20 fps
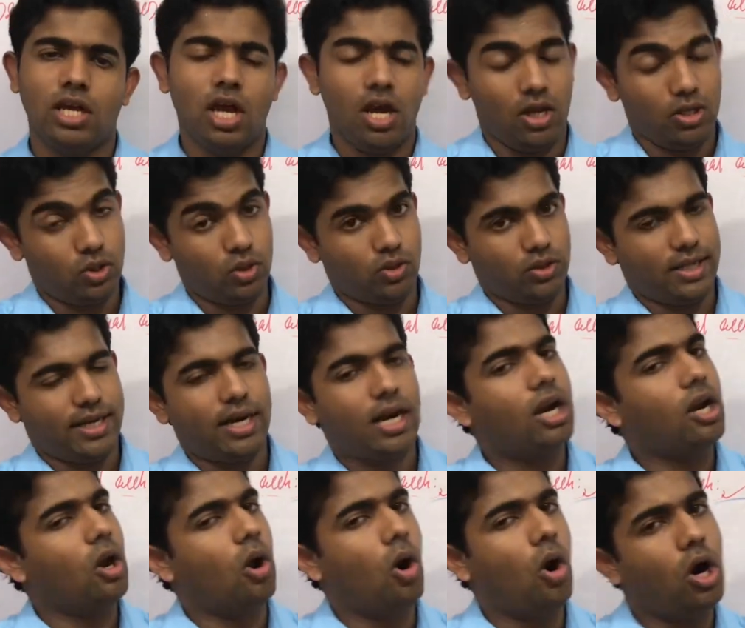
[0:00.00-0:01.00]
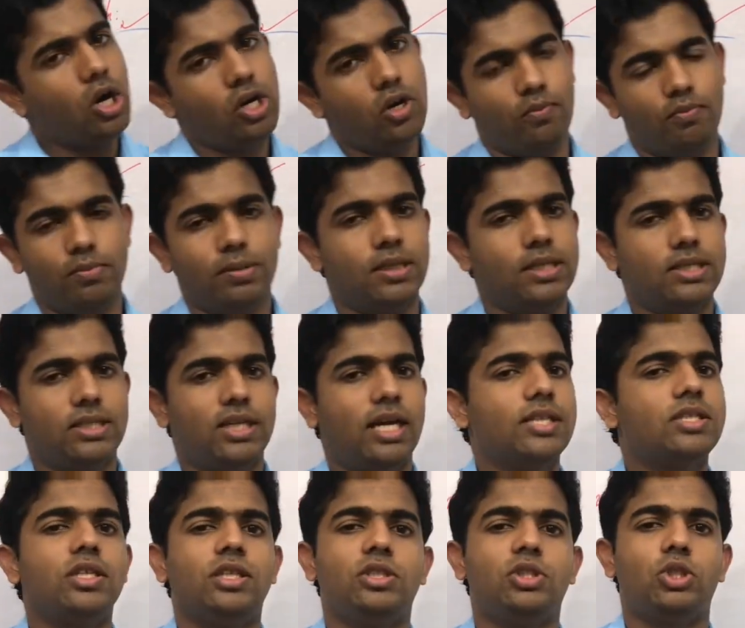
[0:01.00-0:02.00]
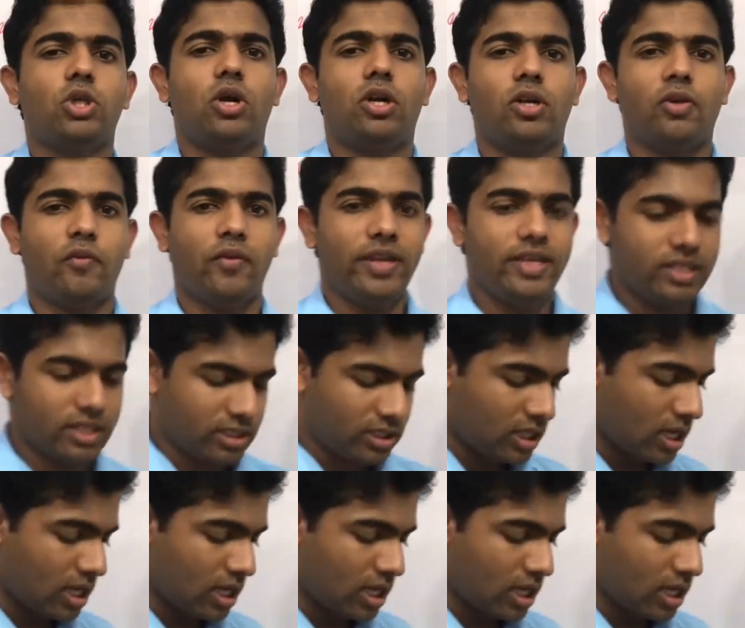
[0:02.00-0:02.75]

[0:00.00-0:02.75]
So there are a lot of bursas in shoulder regions,